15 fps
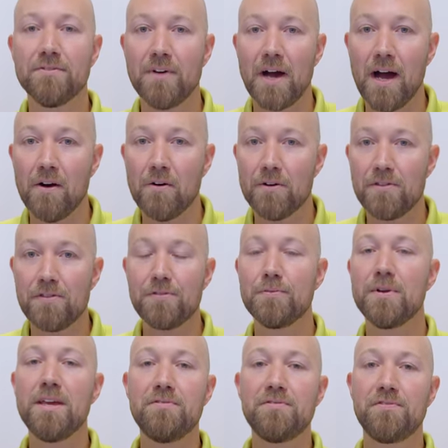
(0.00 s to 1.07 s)
of our
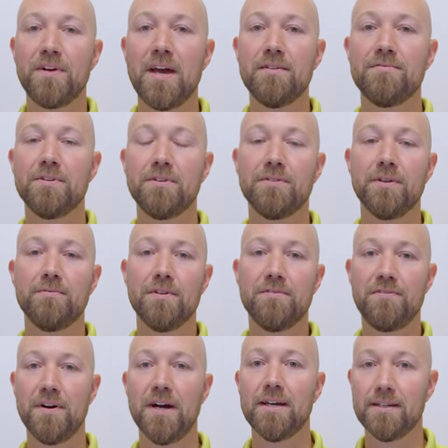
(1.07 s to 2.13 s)
three favorites of the
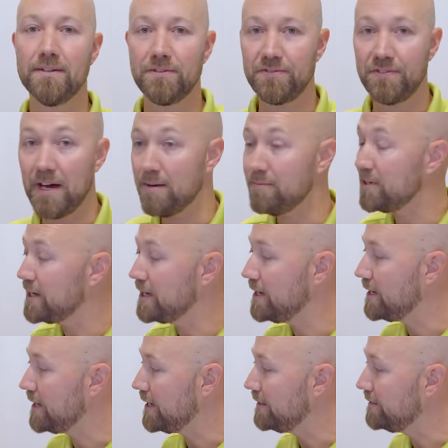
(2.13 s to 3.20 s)
ficus
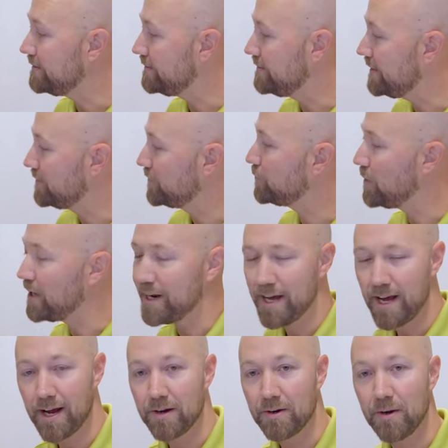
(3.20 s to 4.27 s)
family is this one
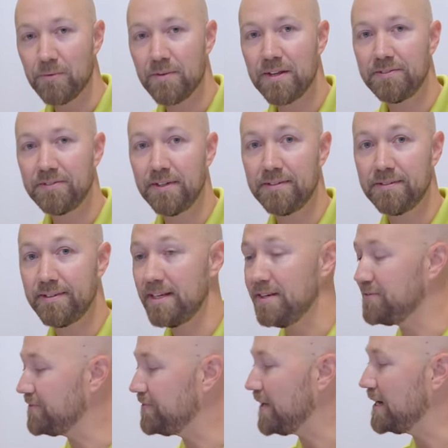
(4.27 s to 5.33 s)
here. And this is the
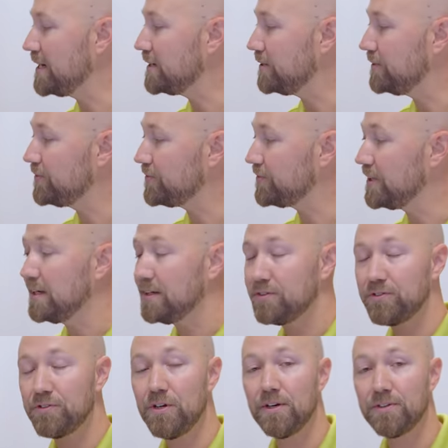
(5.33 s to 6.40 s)
Ficus
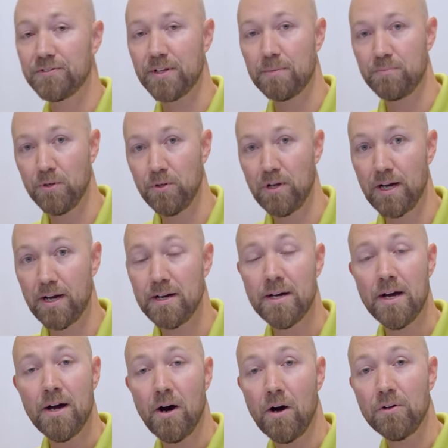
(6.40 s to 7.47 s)
cyathistipula,
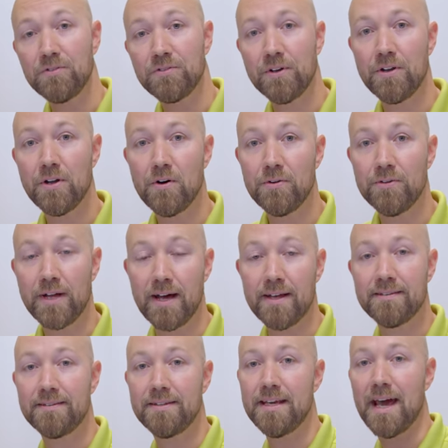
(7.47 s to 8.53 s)
also known
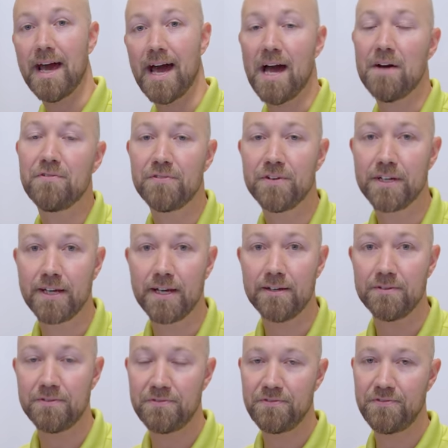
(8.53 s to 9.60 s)
as the
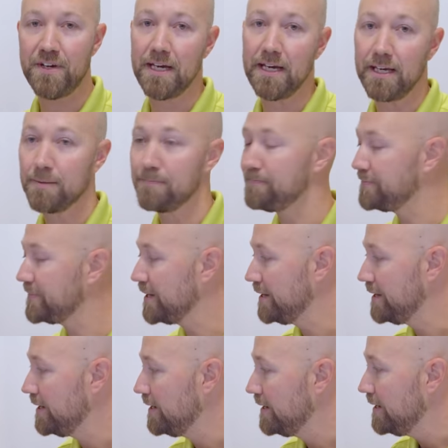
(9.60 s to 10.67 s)
African fig.
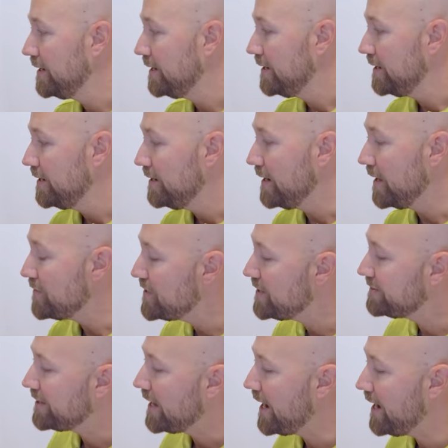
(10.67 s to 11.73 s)
Now
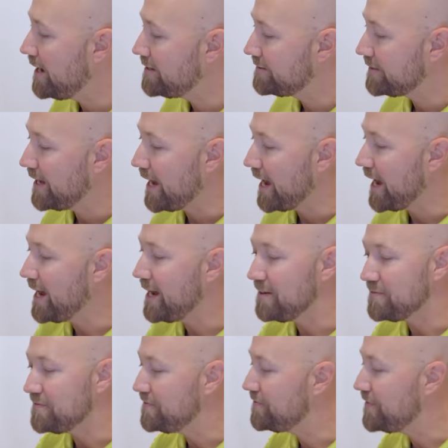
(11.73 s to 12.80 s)
this has a
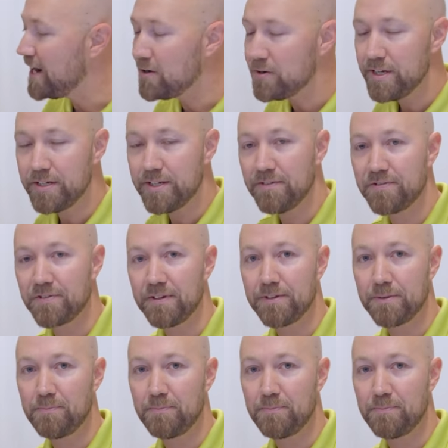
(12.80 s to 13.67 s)
very different